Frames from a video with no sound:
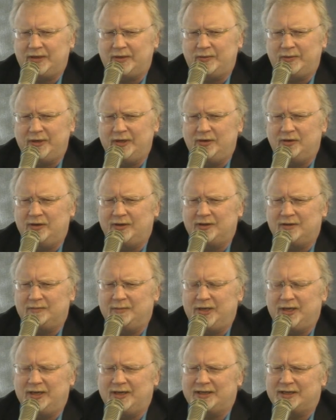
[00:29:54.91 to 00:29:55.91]
we North
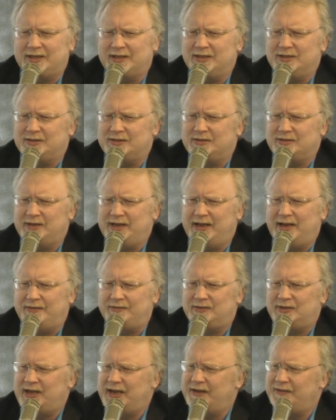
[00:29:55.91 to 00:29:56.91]
Americans who
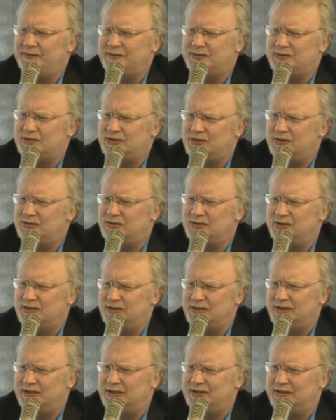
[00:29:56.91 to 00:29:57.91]
have life so
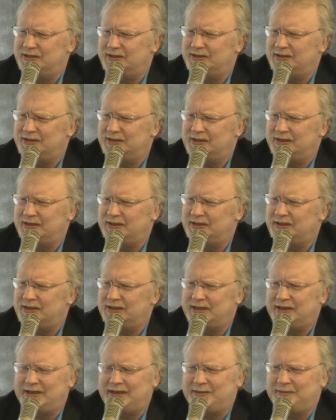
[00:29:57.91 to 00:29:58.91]
good
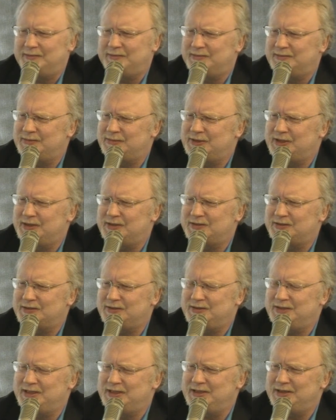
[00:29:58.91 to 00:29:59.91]
just
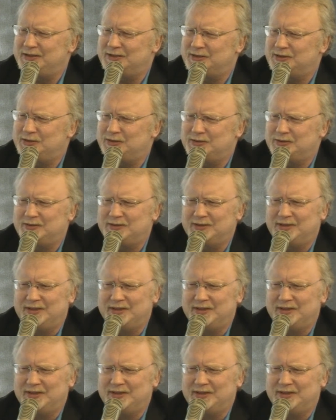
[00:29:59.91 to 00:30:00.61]
need to